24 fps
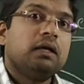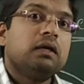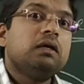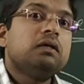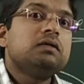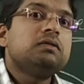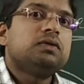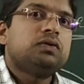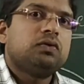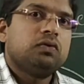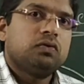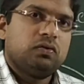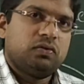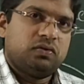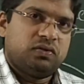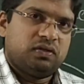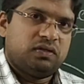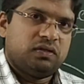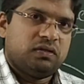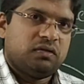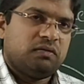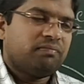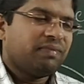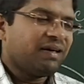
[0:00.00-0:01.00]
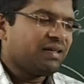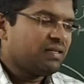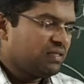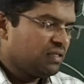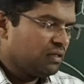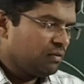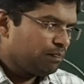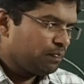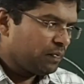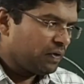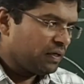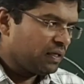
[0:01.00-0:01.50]
is used by
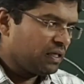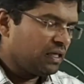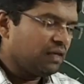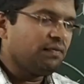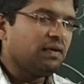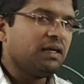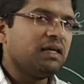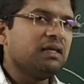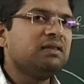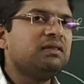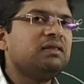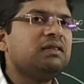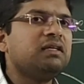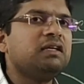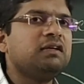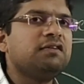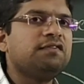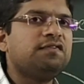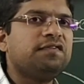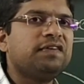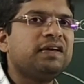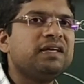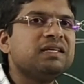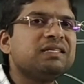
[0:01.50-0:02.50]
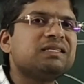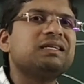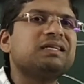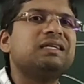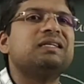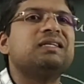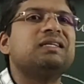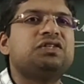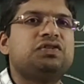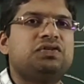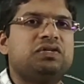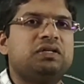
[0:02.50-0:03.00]
simply giving three-phase
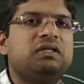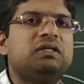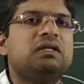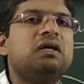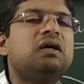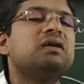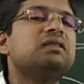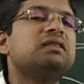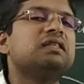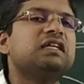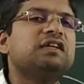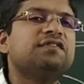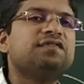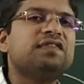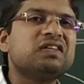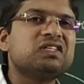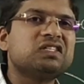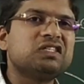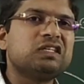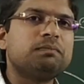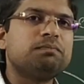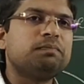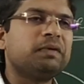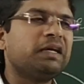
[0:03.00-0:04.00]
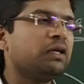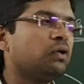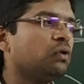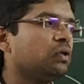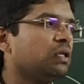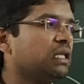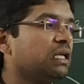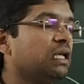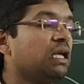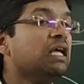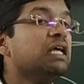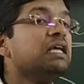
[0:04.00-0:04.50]
connection or three-phase supply to
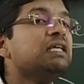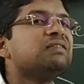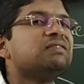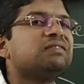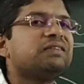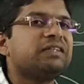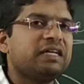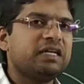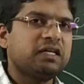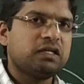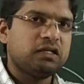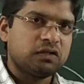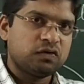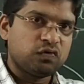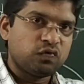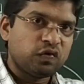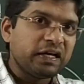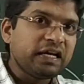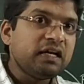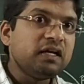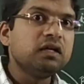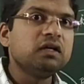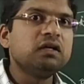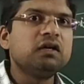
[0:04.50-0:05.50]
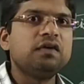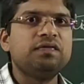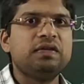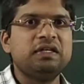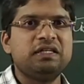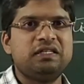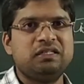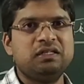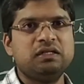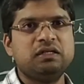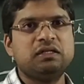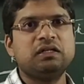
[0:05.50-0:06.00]
the stator winding of the
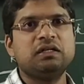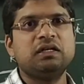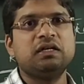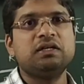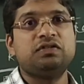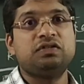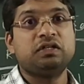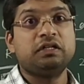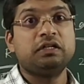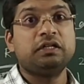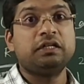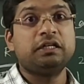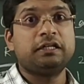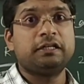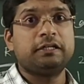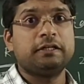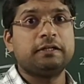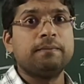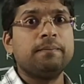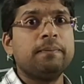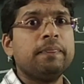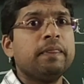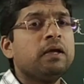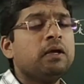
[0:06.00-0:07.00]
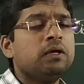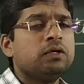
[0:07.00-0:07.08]
synchronous generator.